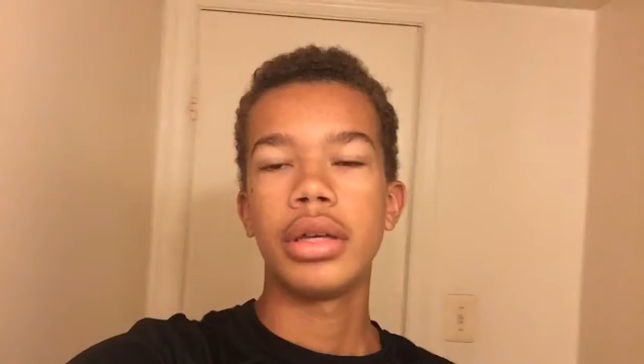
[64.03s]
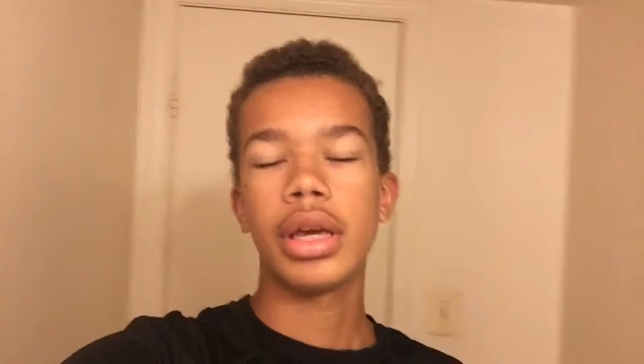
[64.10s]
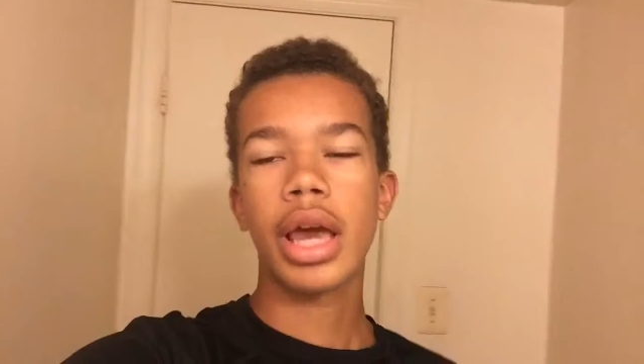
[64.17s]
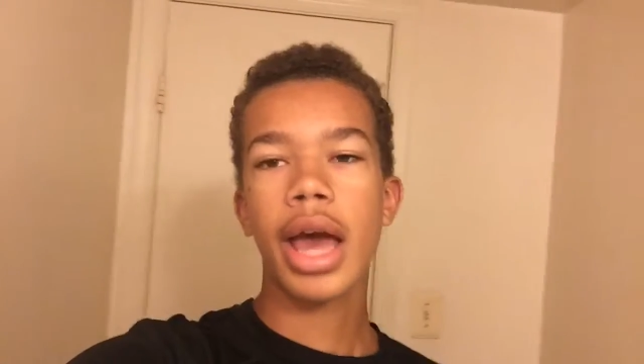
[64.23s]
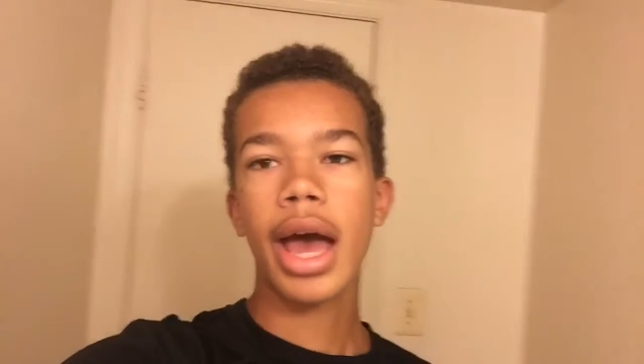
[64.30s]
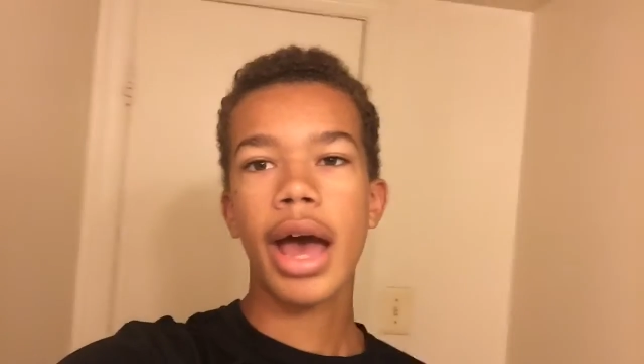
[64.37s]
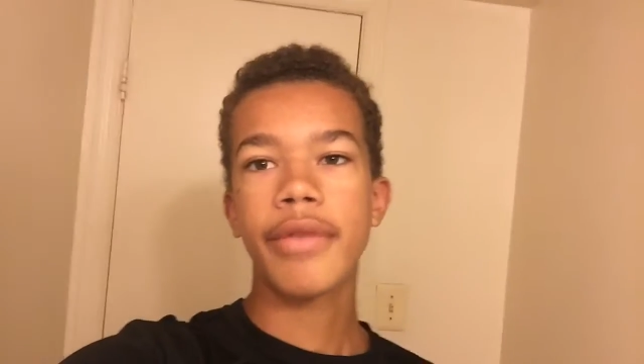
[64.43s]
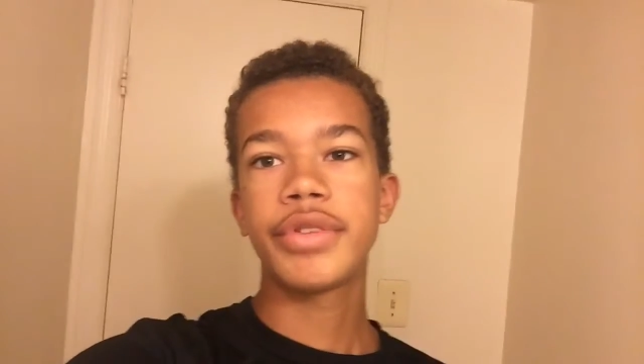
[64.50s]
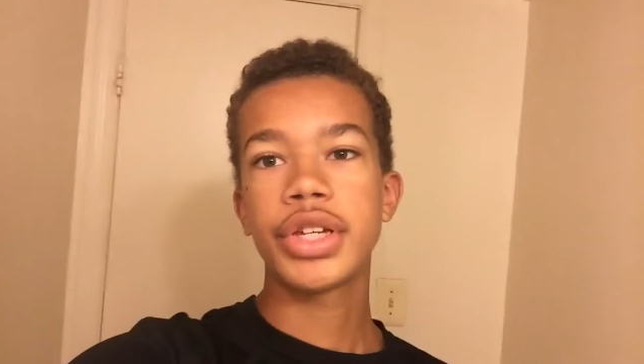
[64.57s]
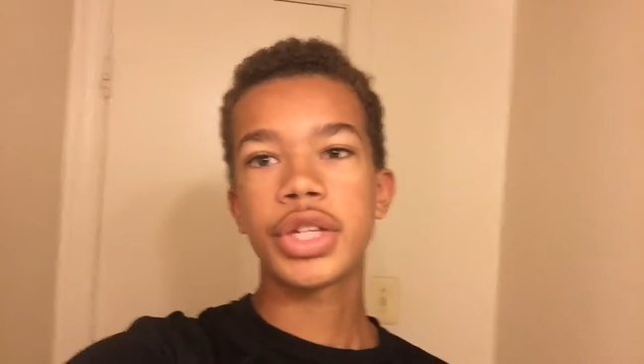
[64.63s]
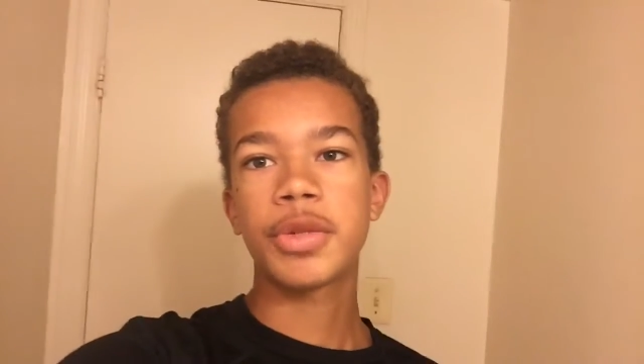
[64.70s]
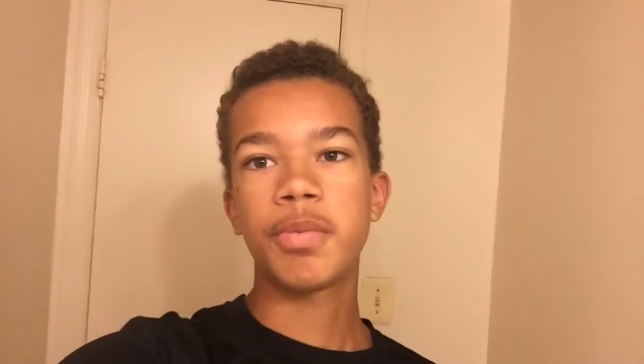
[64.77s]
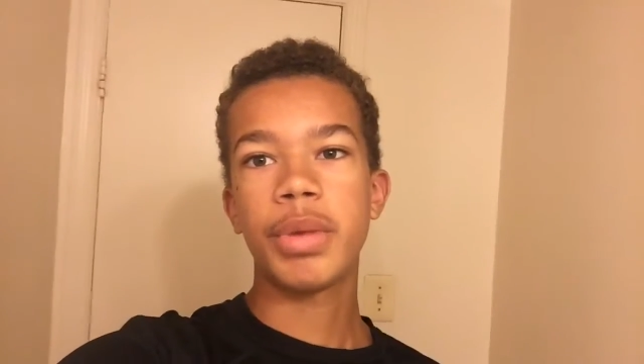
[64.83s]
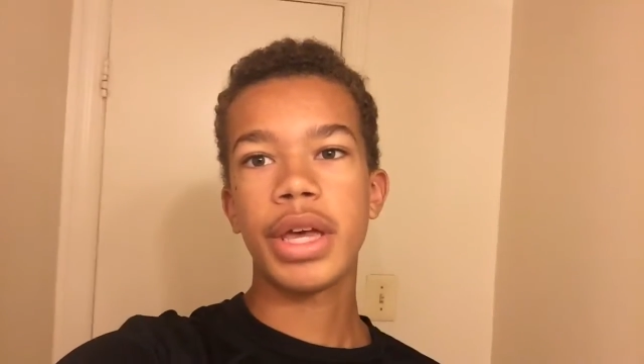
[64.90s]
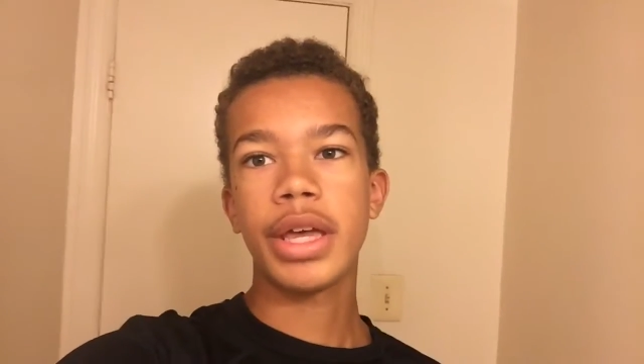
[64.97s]
yeah, I've
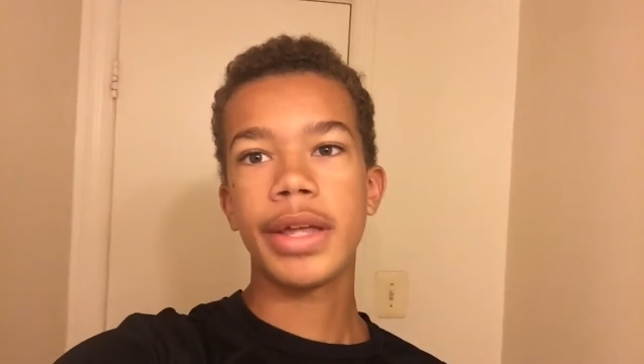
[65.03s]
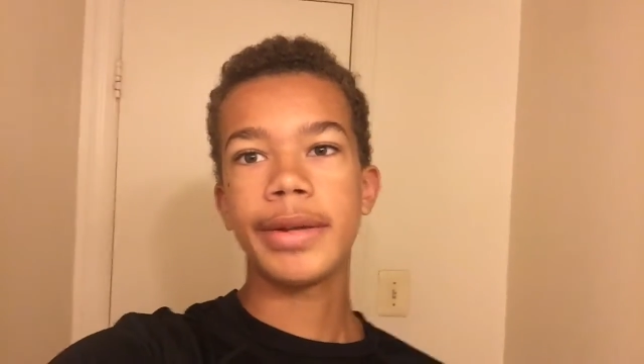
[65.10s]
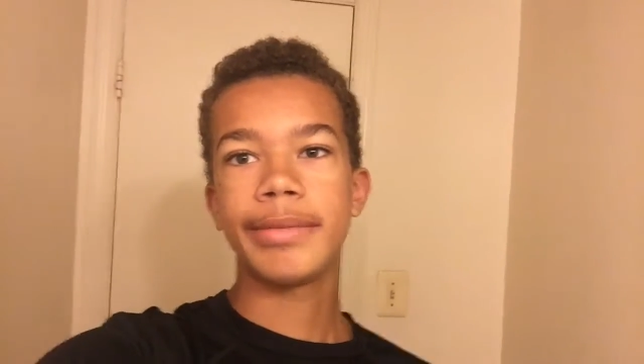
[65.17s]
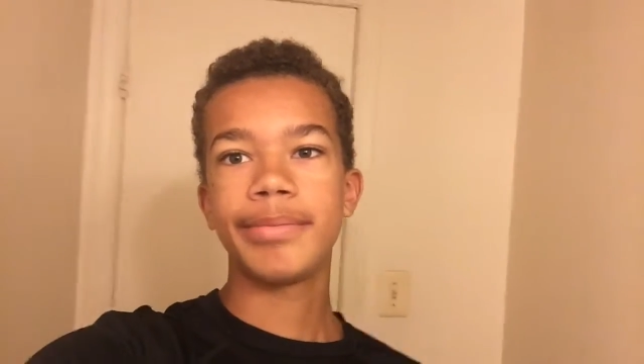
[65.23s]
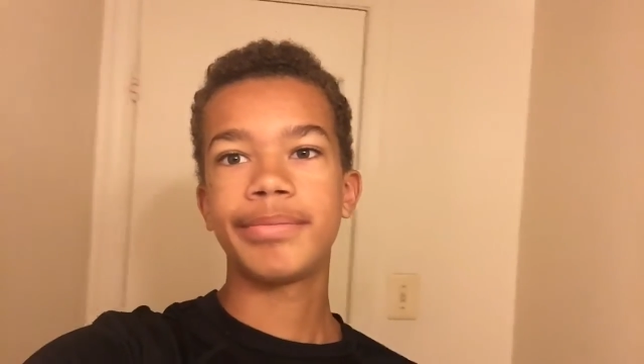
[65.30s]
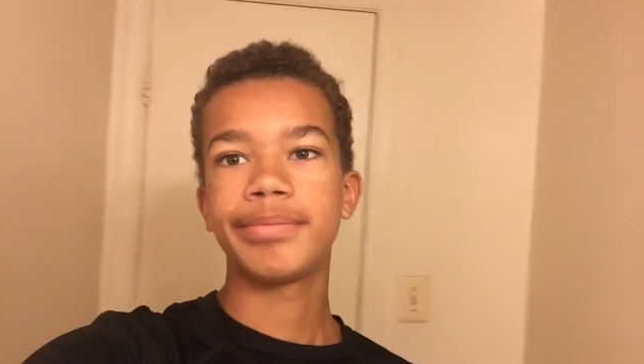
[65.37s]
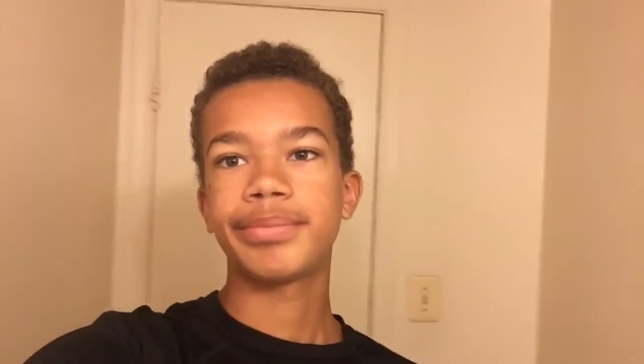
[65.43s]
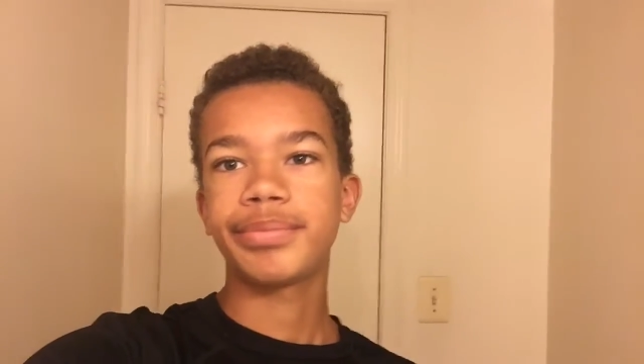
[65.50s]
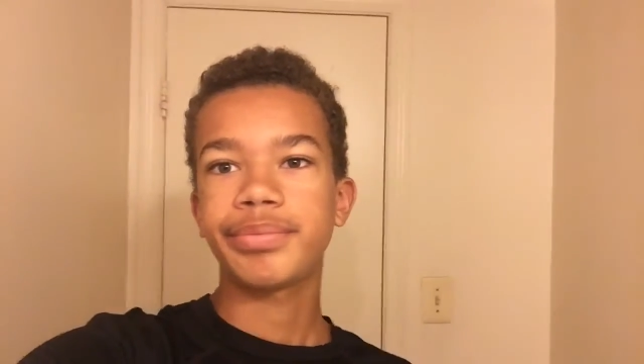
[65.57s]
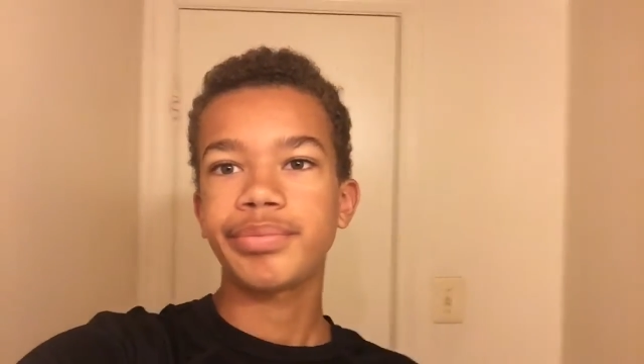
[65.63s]
just been